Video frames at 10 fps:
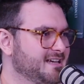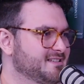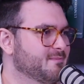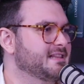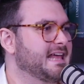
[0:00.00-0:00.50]

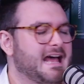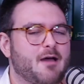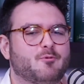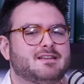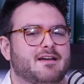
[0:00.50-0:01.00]
something that
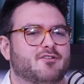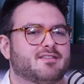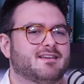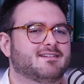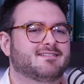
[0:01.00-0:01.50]
I would never
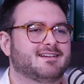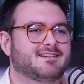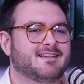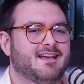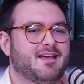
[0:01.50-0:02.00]
think
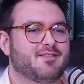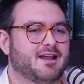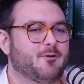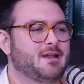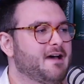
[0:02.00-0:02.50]
like
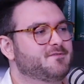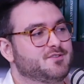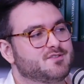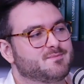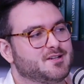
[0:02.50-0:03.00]
that I would have to
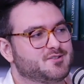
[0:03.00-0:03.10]
use my